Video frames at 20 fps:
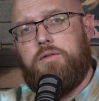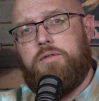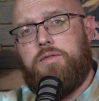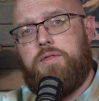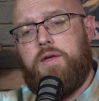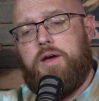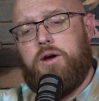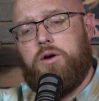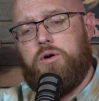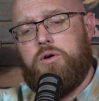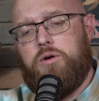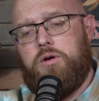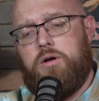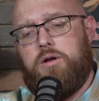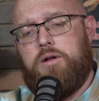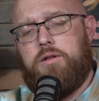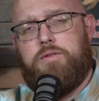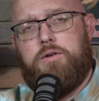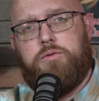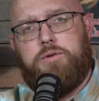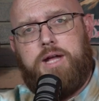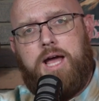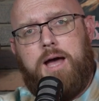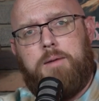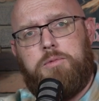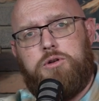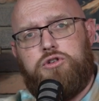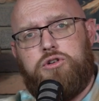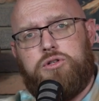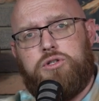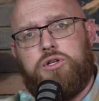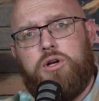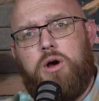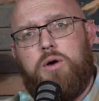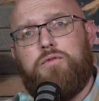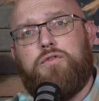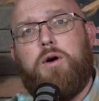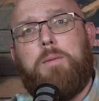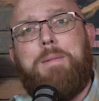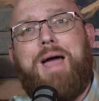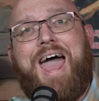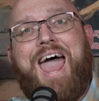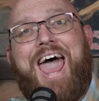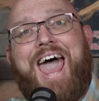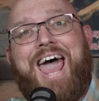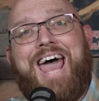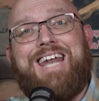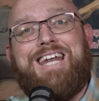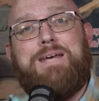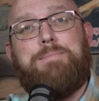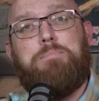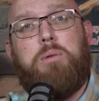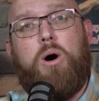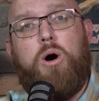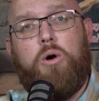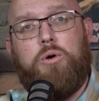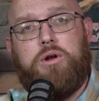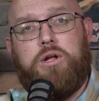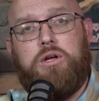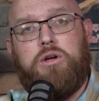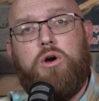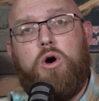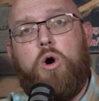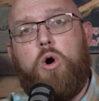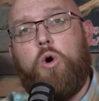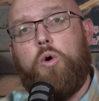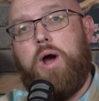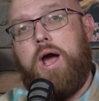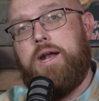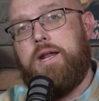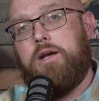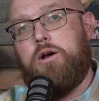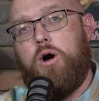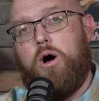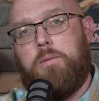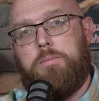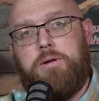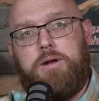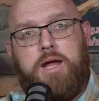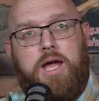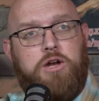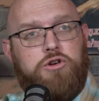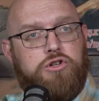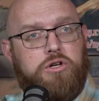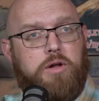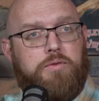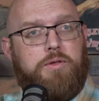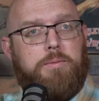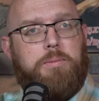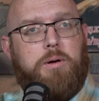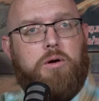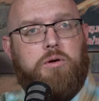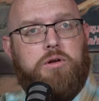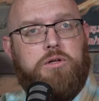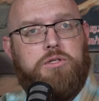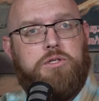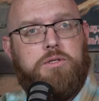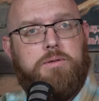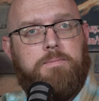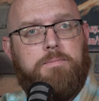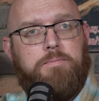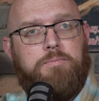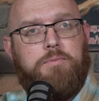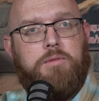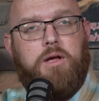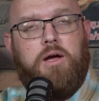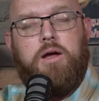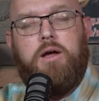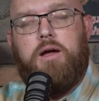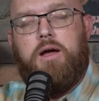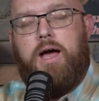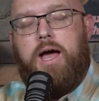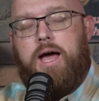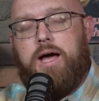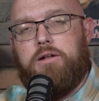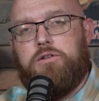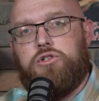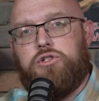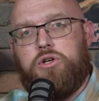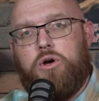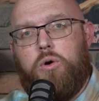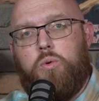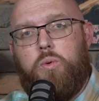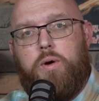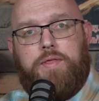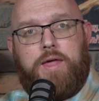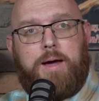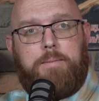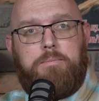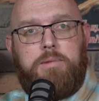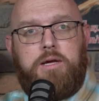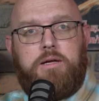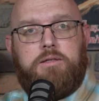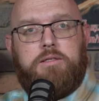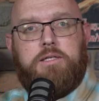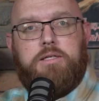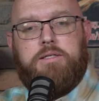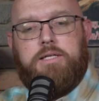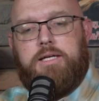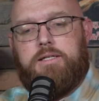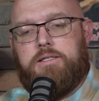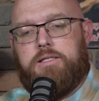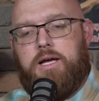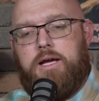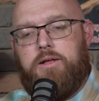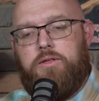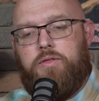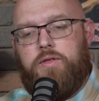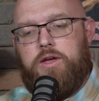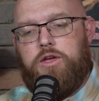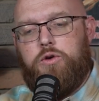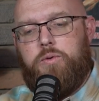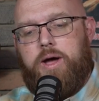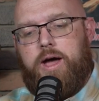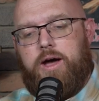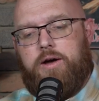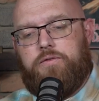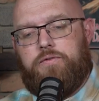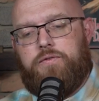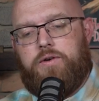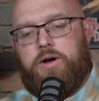their damages from any party or any combination of the parties. And so what that means is, let's say that you have